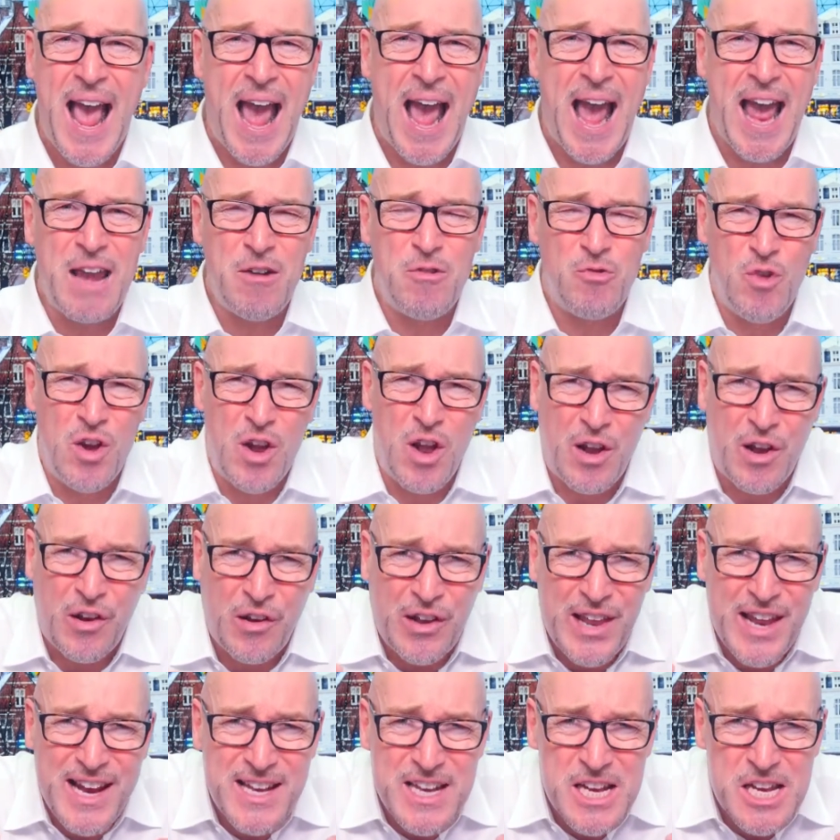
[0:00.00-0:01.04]
and
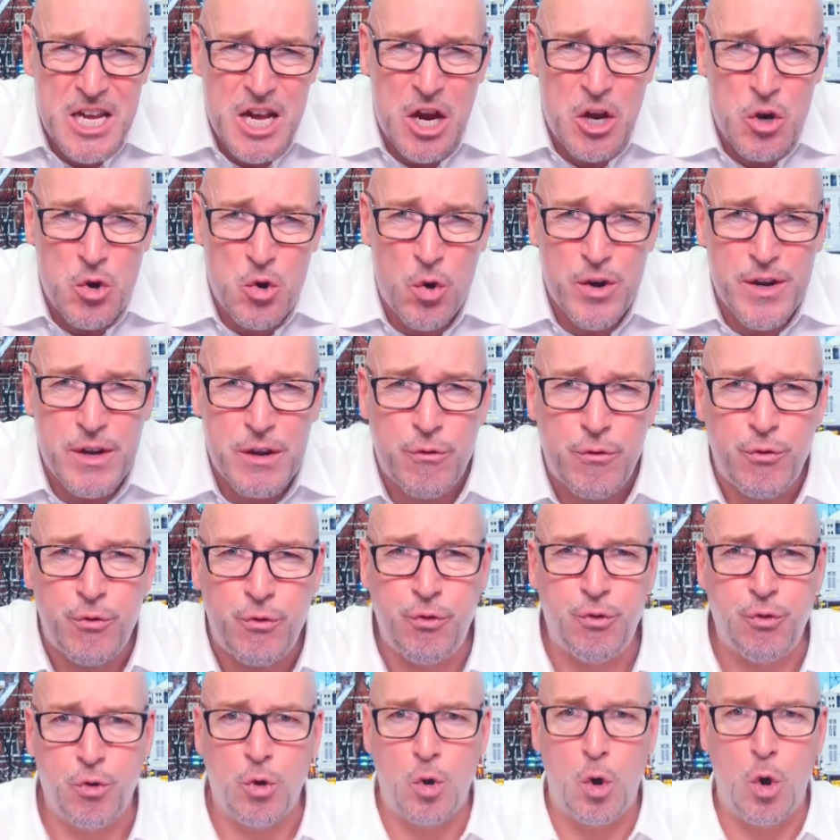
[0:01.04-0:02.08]
let the anointing
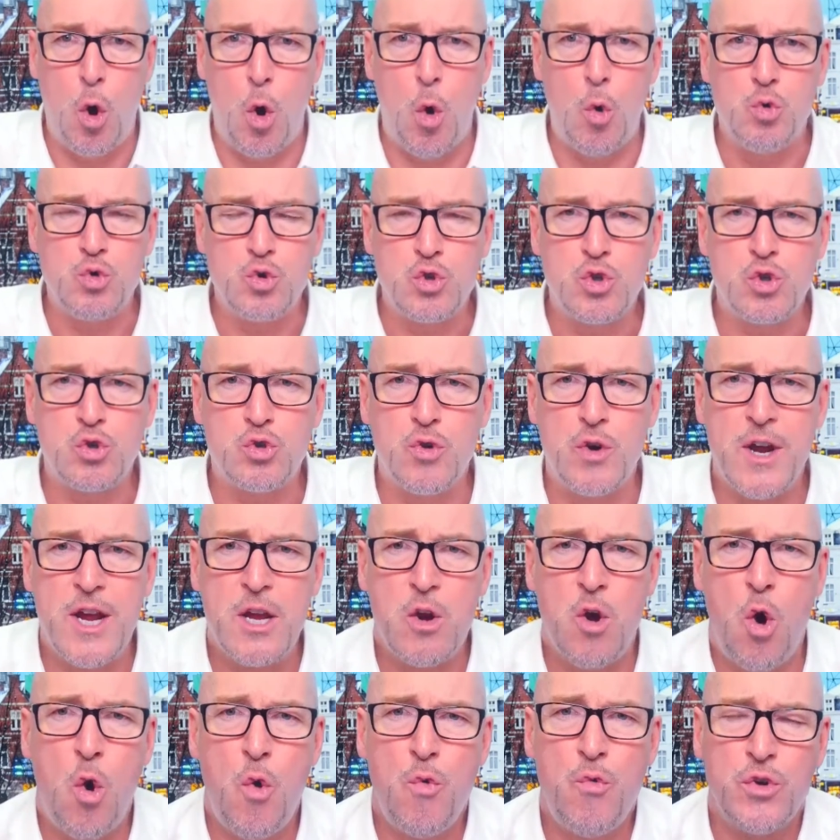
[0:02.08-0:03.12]
flow
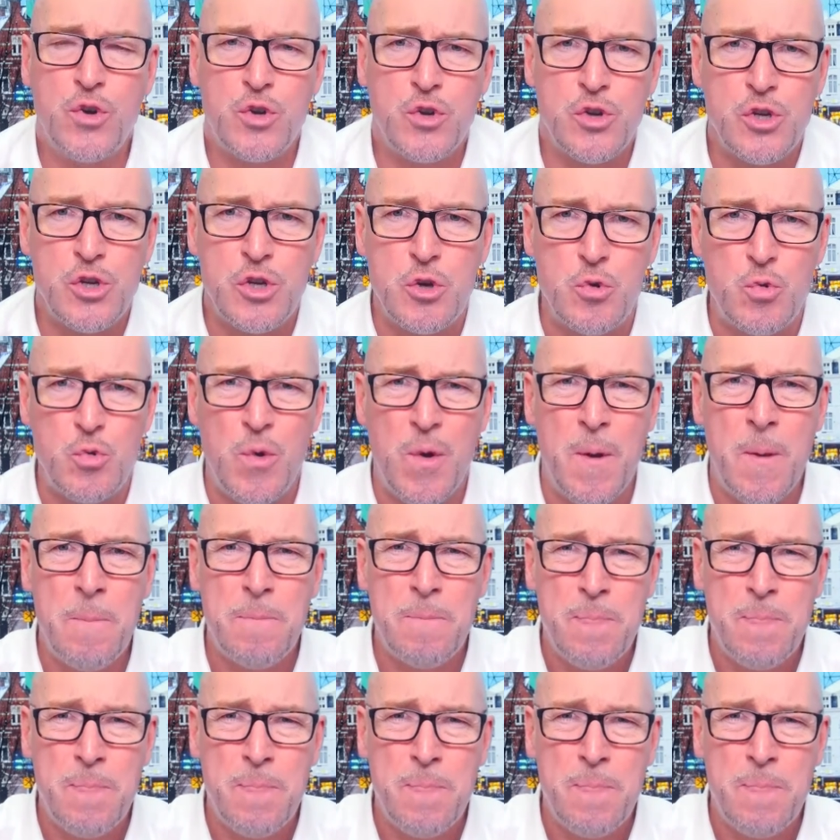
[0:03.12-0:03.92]
straight over to you